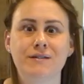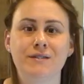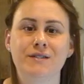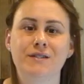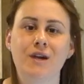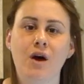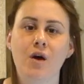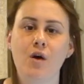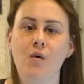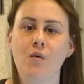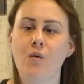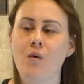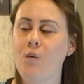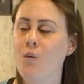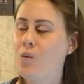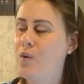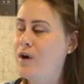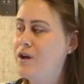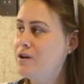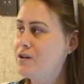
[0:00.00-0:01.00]
So
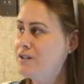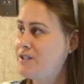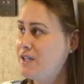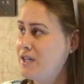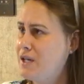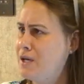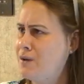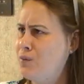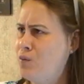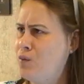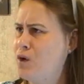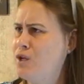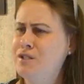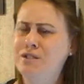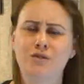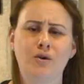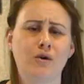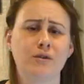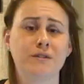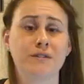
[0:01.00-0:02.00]
we are sitting in what is
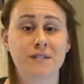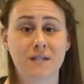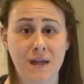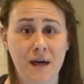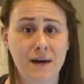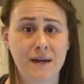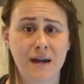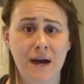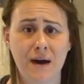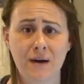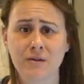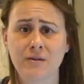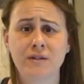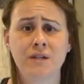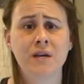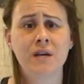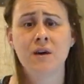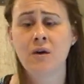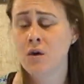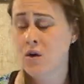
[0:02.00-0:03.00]
called a slide out,
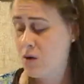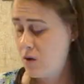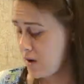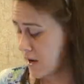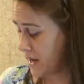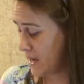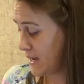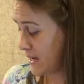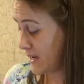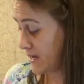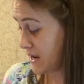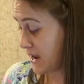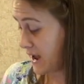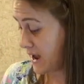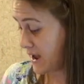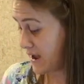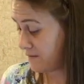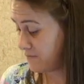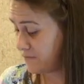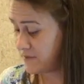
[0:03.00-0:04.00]
and I
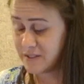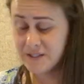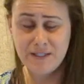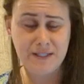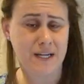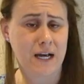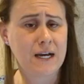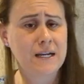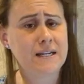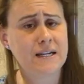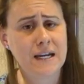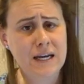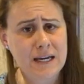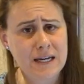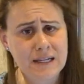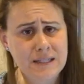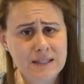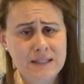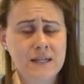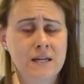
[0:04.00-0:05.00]
have this
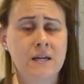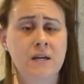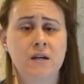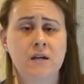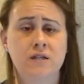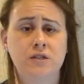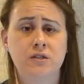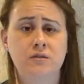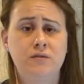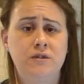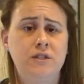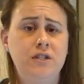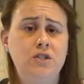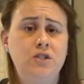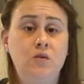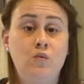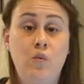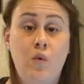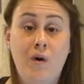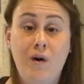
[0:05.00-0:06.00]
dinette. So did
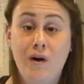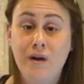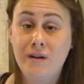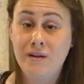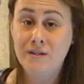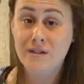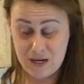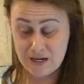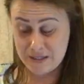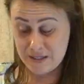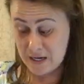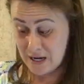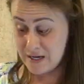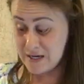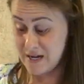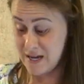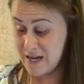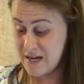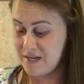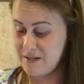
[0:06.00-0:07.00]
you want a
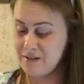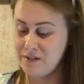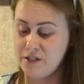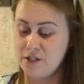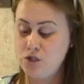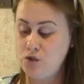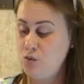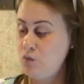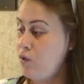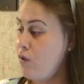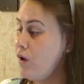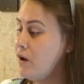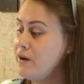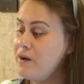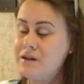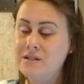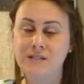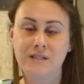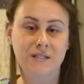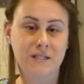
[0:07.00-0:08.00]
dinette? Did you want
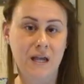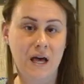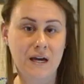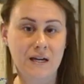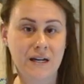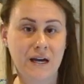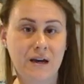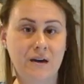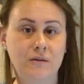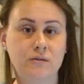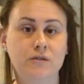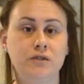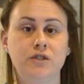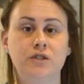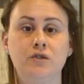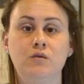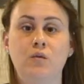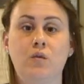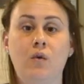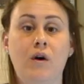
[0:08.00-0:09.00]
a slide out? Do
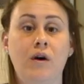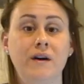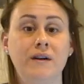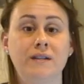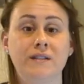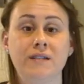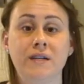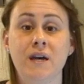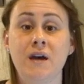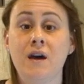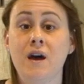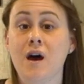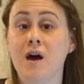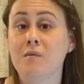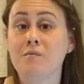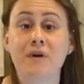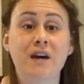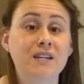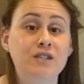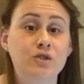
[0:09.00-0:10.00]
you want a
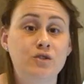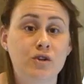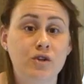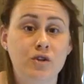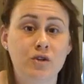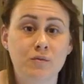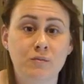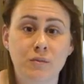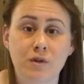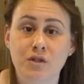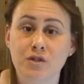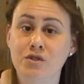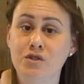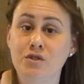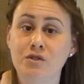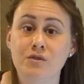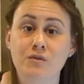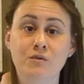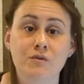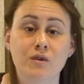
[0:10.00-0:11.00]
bedroom?
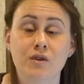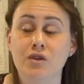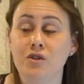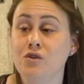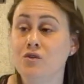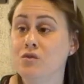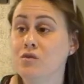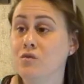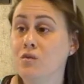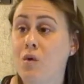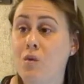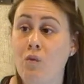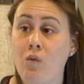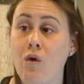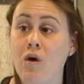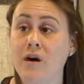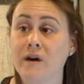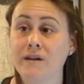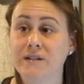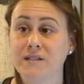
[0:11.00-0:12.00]
Do you
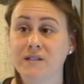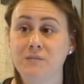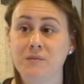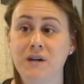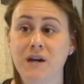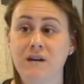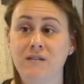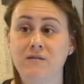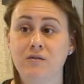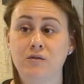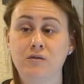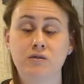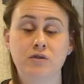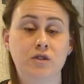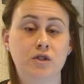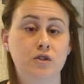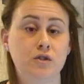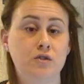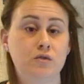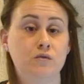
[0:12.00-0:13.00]
want to be able
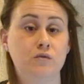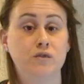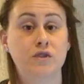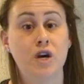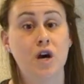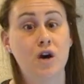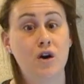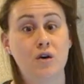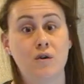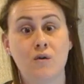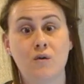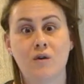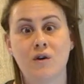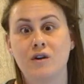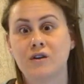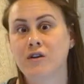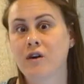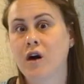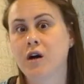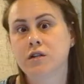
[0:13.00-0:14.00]
to tow or
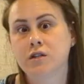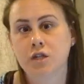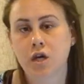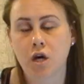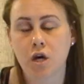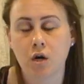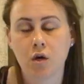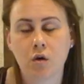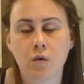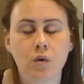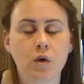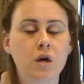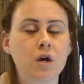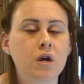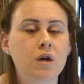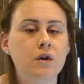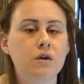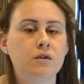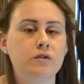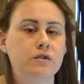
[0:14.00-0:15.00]
not tow?
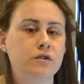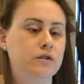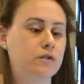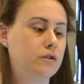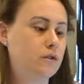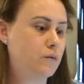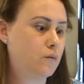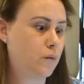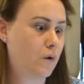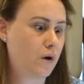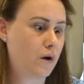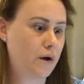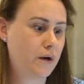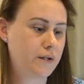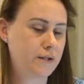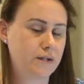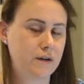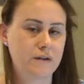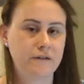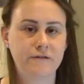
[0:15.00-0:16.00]
Do you
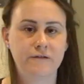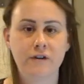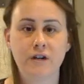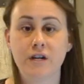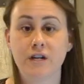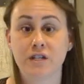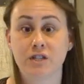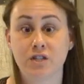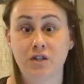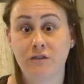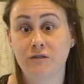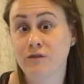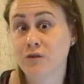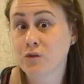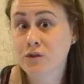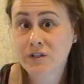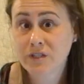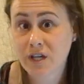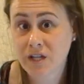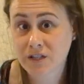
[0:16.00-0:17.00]
want a fridge, a
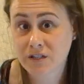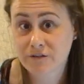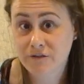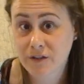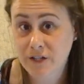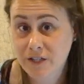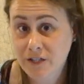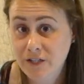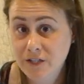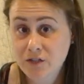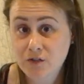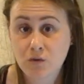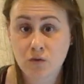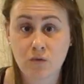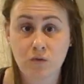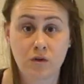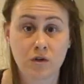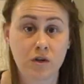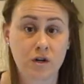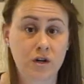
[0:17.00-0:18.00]
full-size fridge,
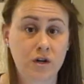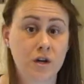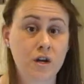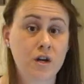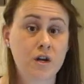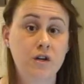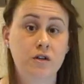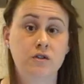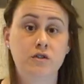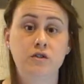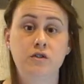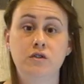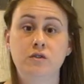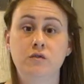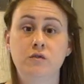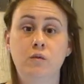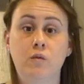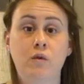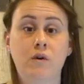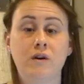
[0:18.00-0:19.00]
or do
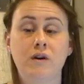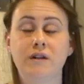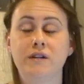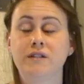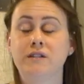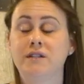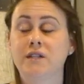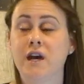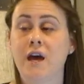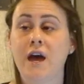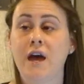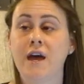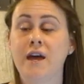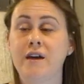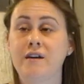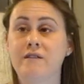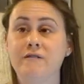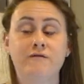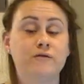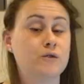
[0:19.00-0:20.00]
you want
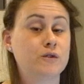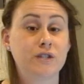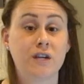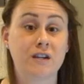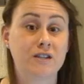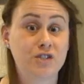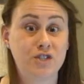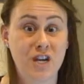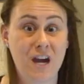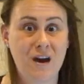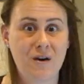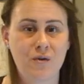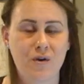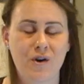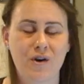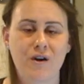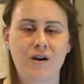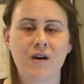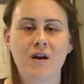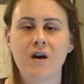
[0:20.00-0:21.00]
a full-size
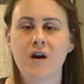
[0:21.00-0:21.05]
shower?